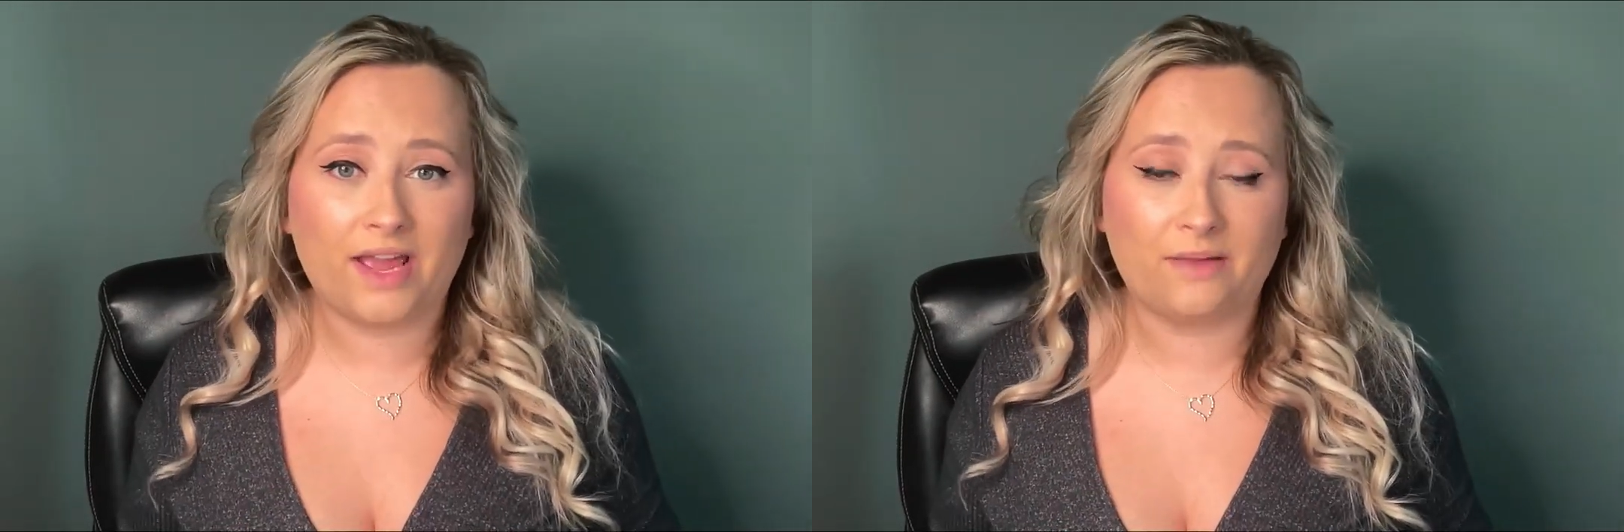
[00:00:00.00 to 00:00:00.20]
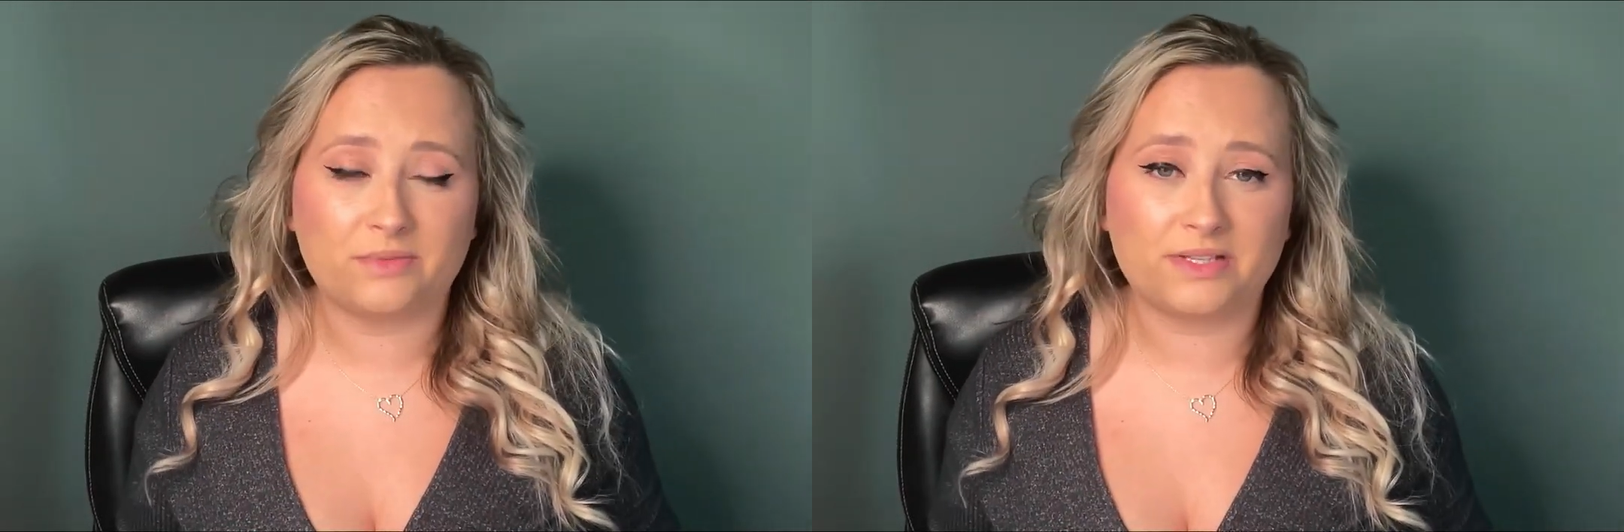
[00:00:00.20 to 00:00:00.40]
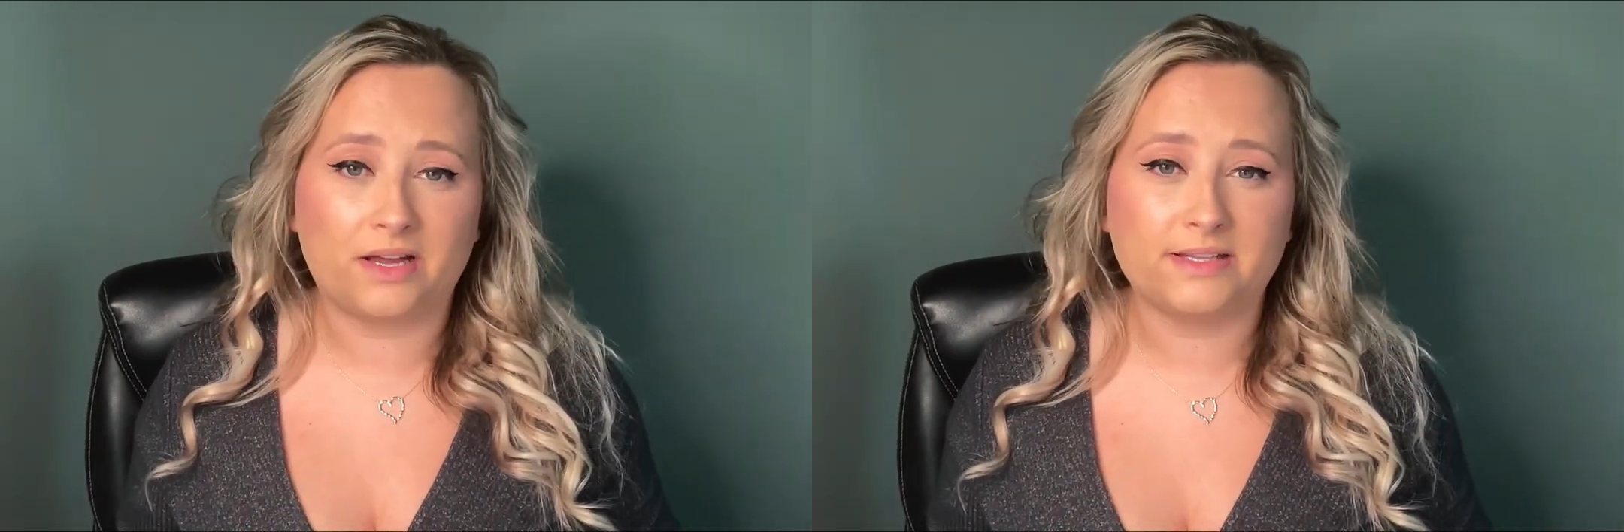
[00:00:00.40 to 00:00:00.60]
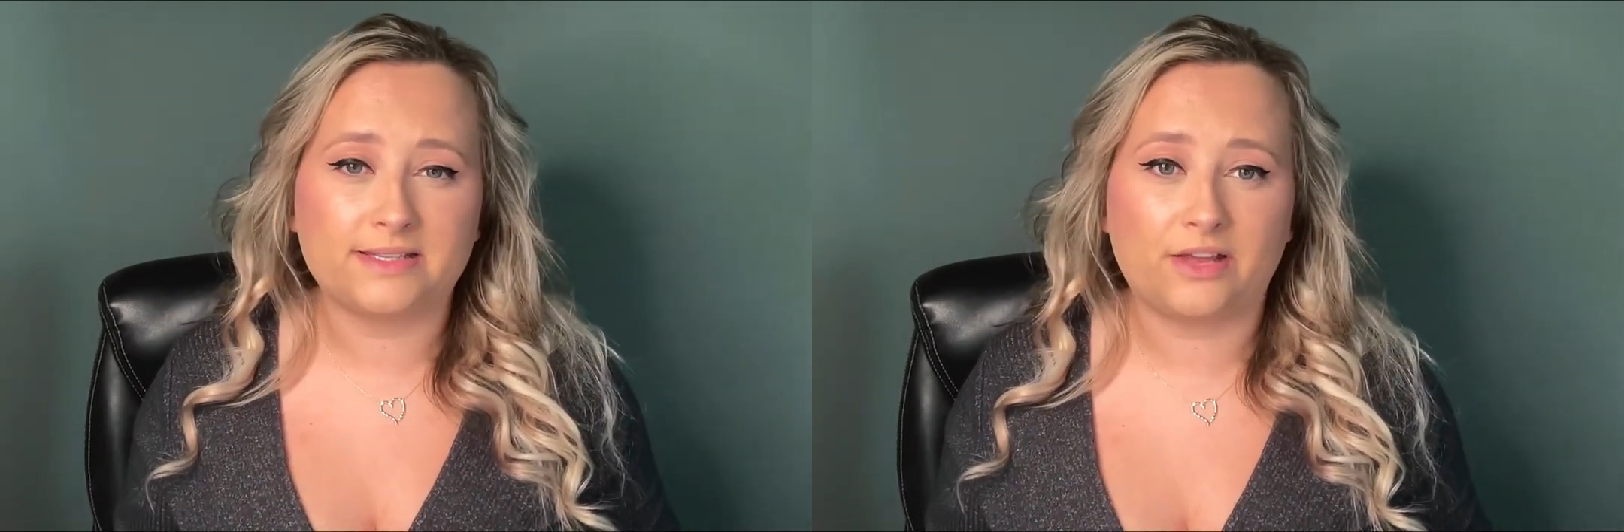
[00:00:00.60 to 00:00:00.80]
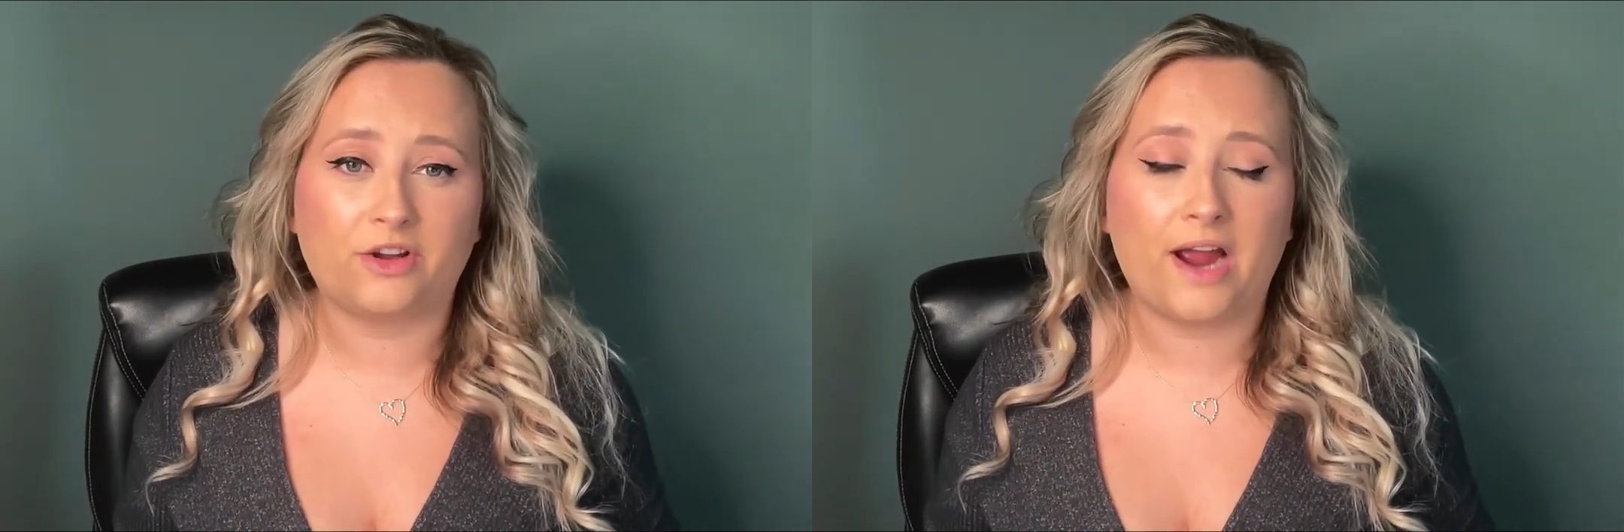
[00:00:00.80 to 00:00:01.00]
Amazon
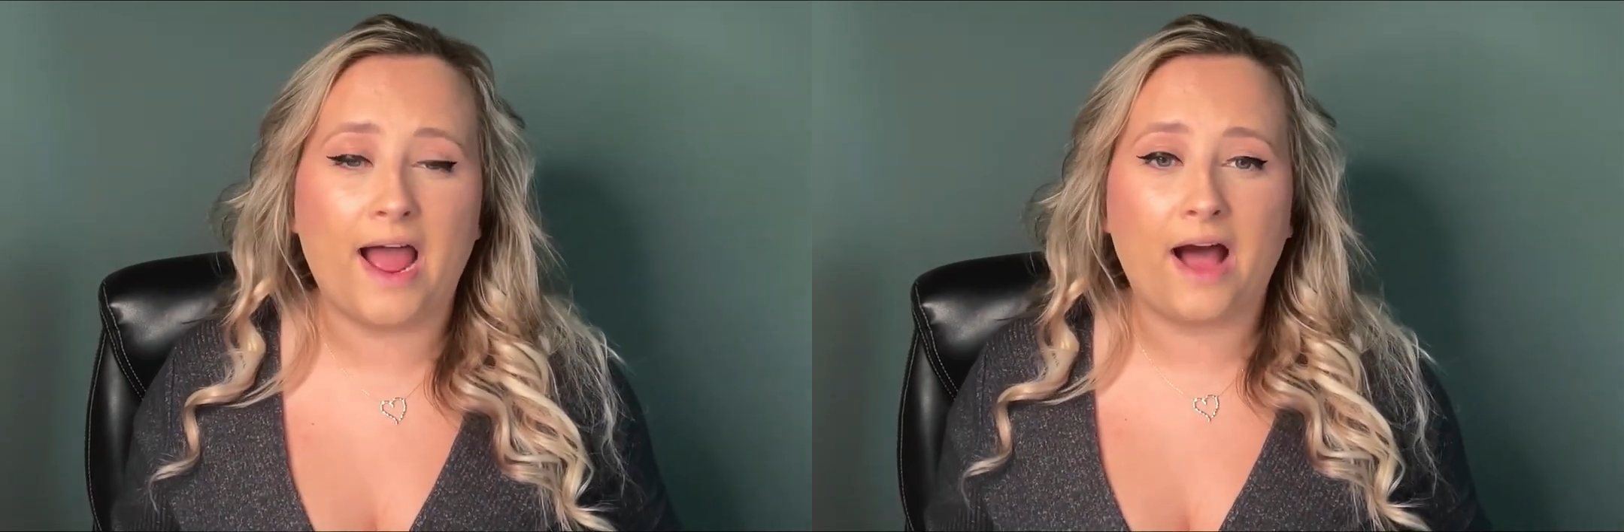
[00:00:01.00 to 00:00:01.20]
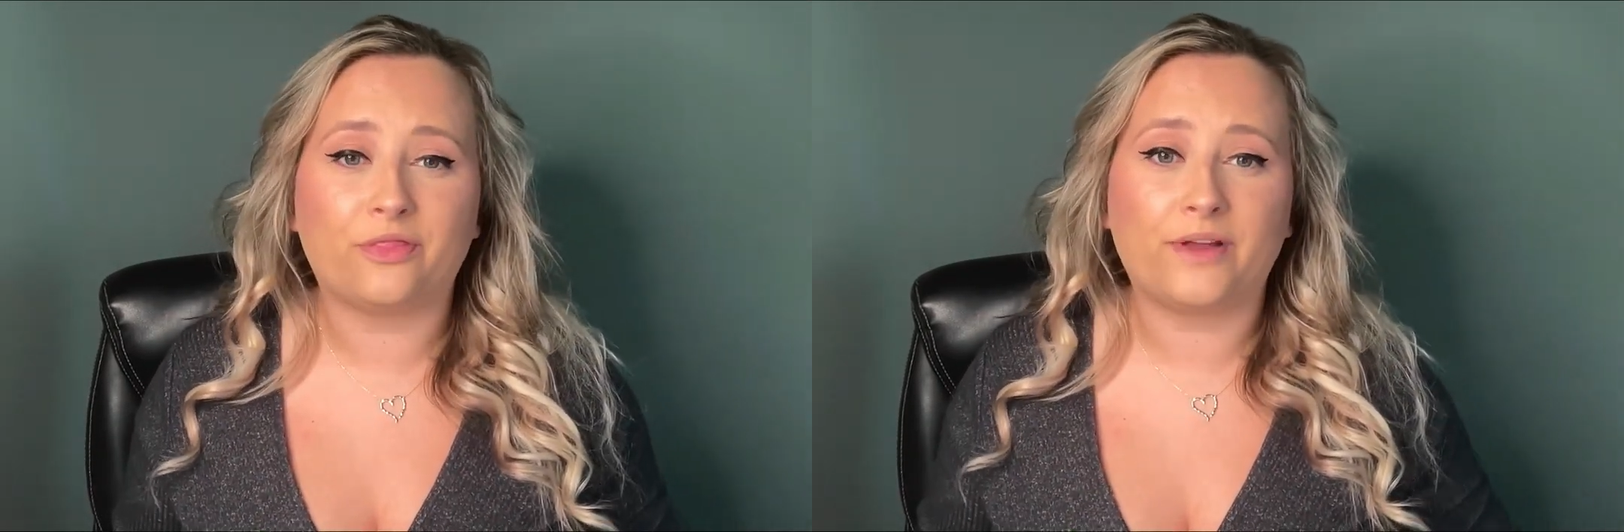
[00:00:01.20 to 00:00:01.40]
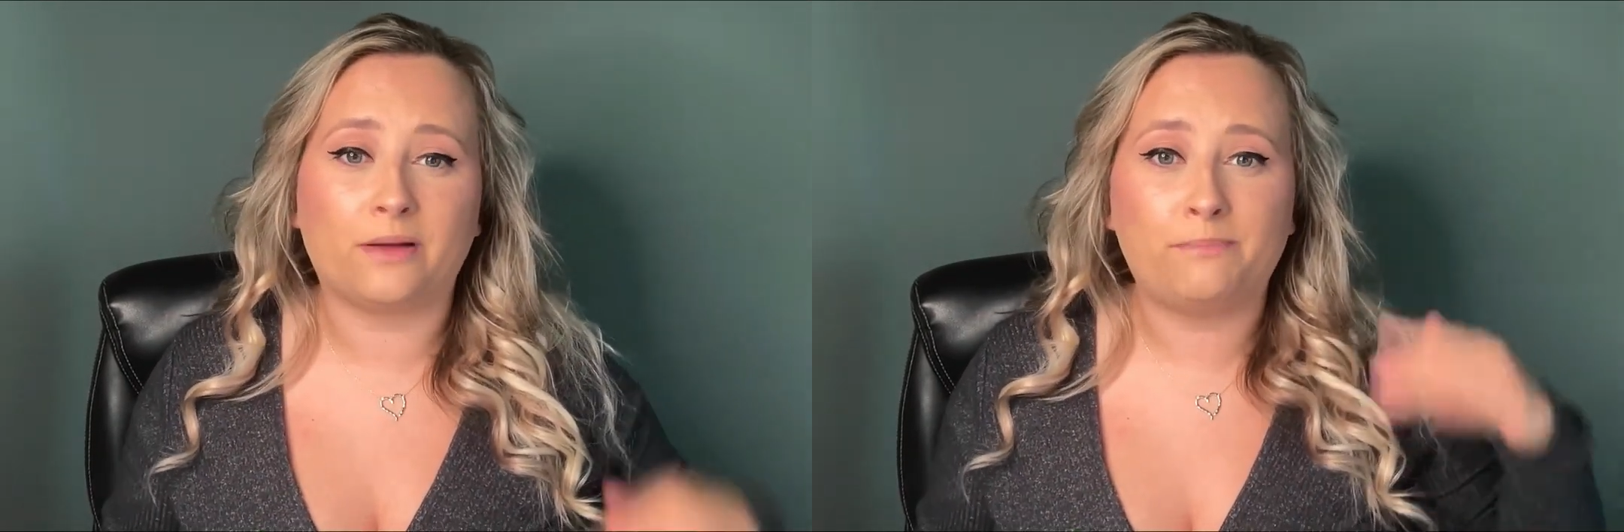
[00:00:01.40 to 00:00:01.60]
seller out there,